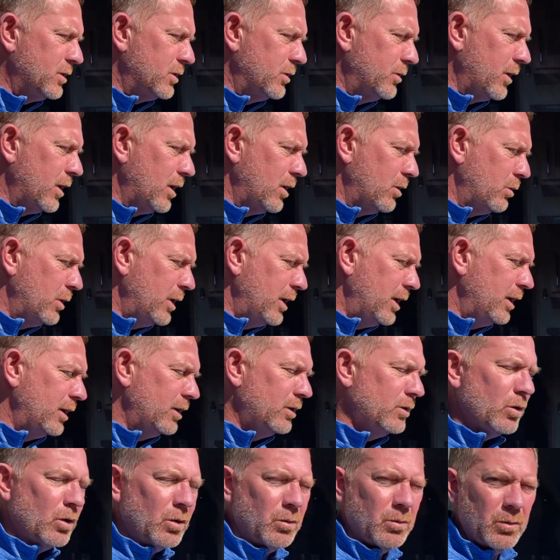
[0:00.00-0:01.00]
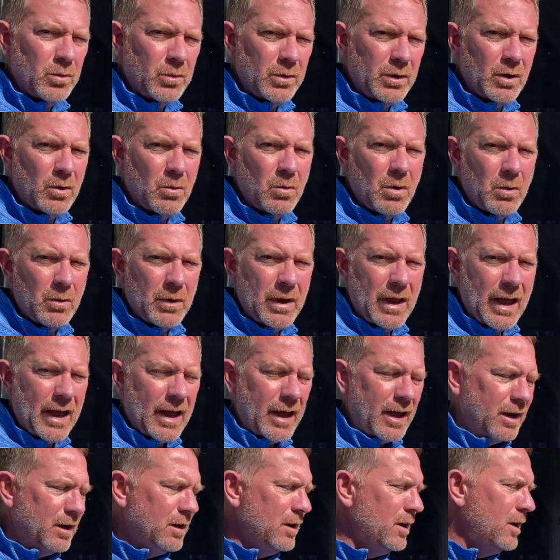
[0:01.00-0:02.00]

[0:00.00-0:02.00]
of our rig, told them you know what we had,